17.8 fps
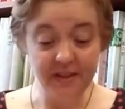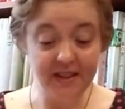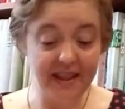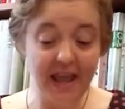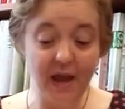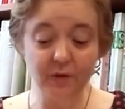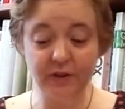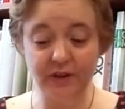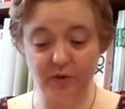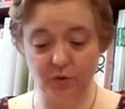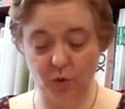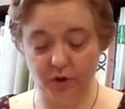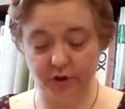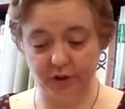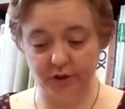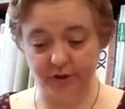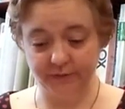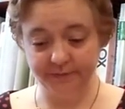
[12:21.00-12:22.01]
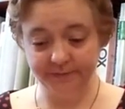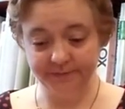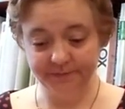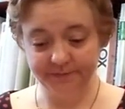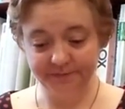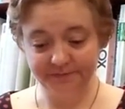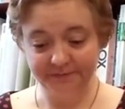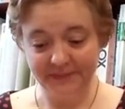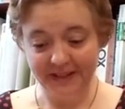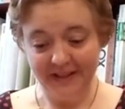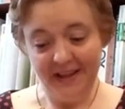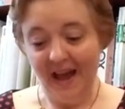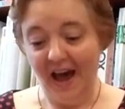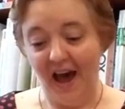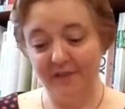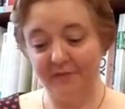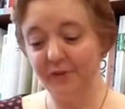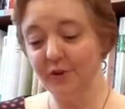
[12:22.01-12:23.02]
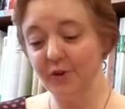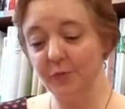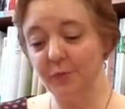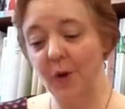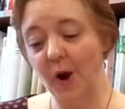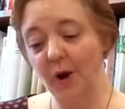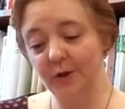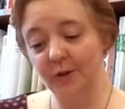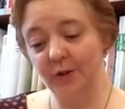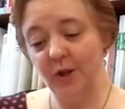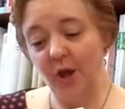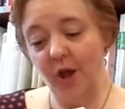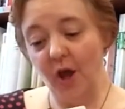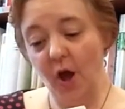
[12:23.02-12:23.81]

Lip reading: The Count ignored her. "I further pardon